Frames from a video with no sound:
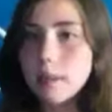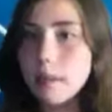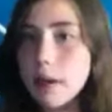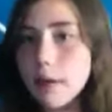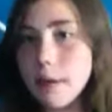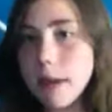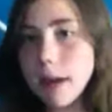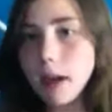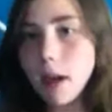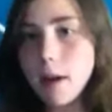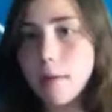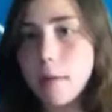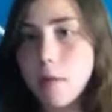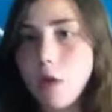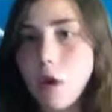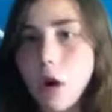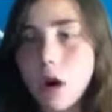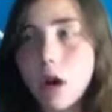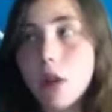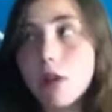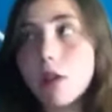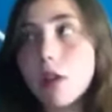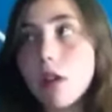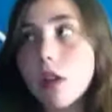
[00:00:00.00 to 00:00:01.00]
my makeup
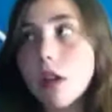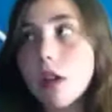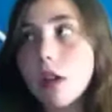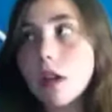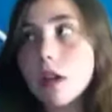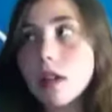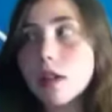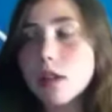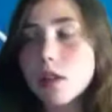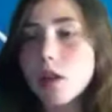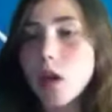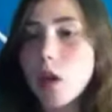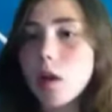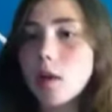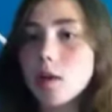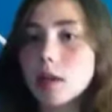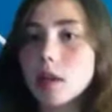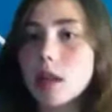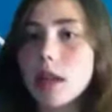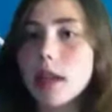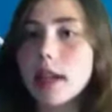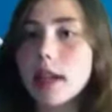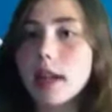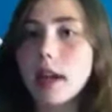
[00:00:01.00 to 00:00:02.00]
off. So I was
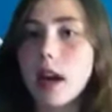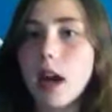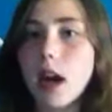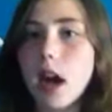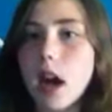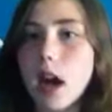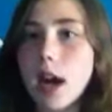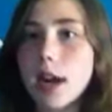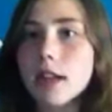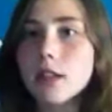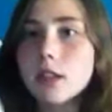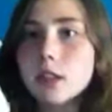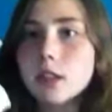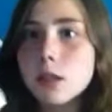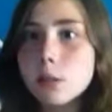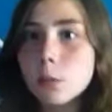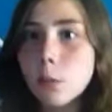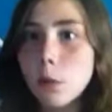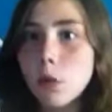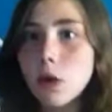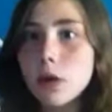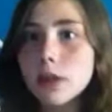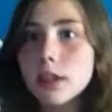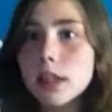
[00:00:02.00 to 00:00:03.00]
like, I just
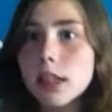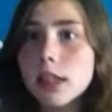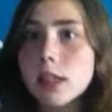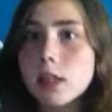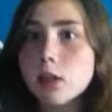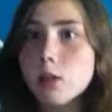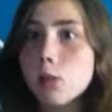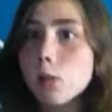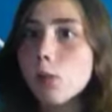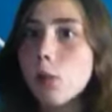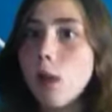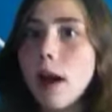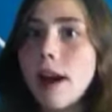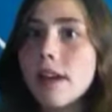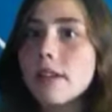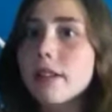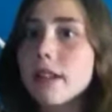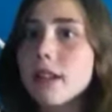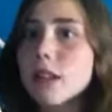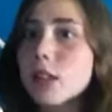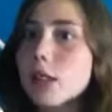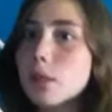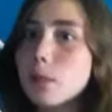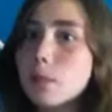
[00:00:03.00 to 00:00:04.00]
love this. Why don't
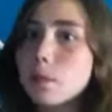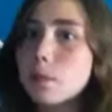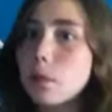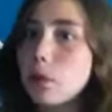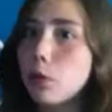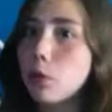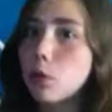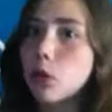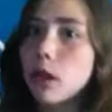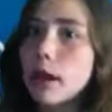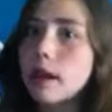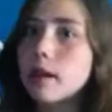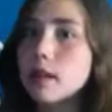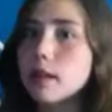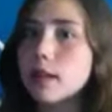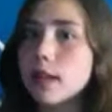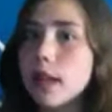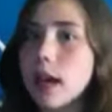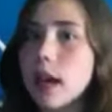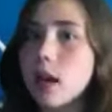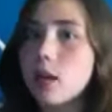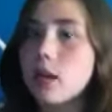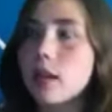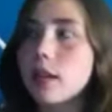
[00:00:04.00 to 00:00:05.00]
I just pull out a
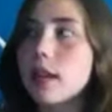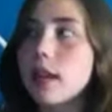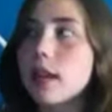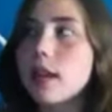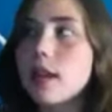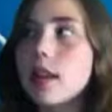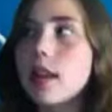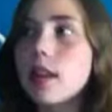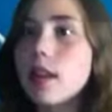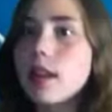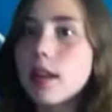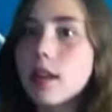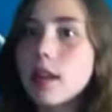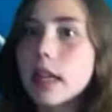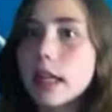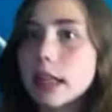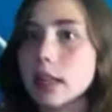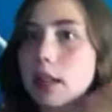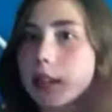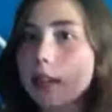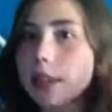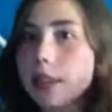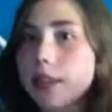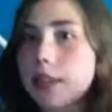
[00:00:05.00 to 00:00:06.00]
tablet and
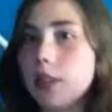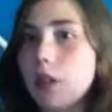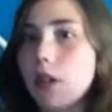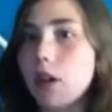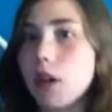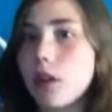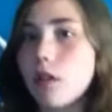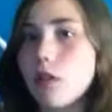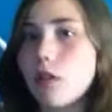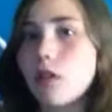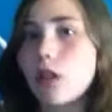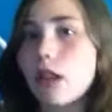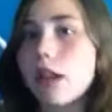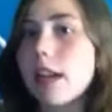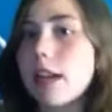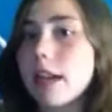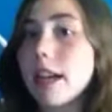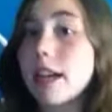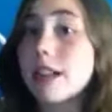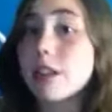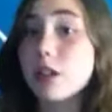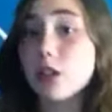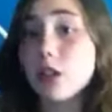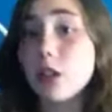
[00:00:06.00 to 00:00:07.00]
clean it off? And
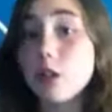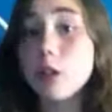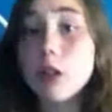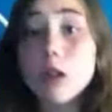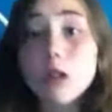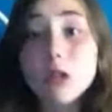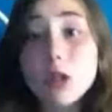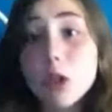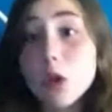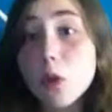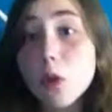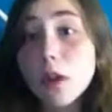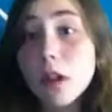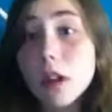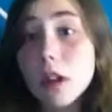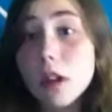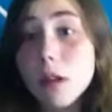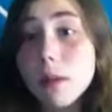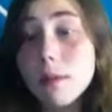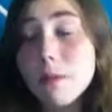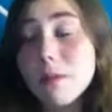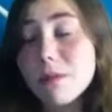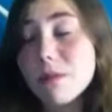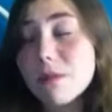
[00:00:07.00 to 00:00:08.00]
I knew I was doing
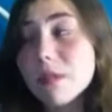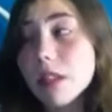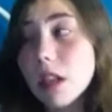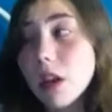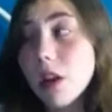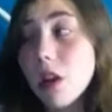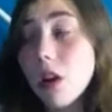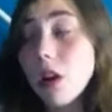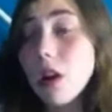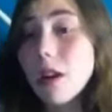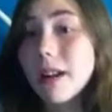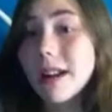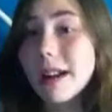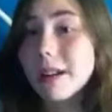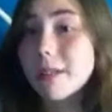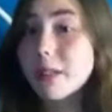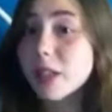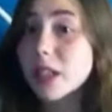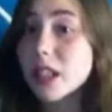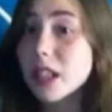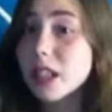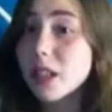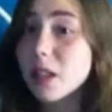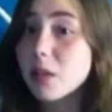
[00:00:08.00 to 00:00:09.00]
um, a haul and I
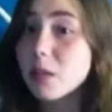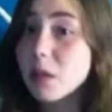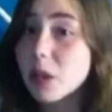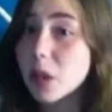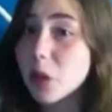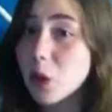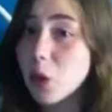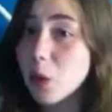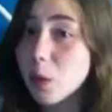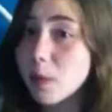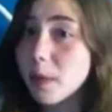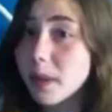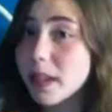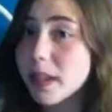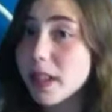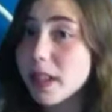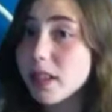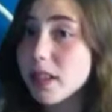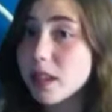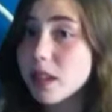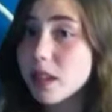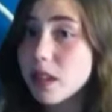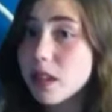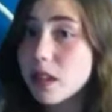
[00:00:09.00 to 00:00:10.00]
really didn't want to open
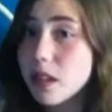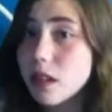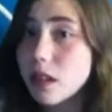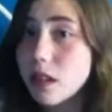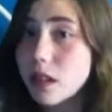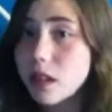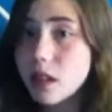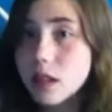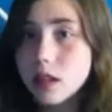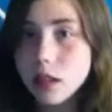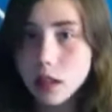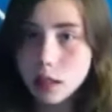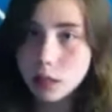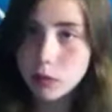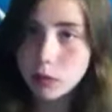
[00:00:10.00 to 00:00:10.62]
it. So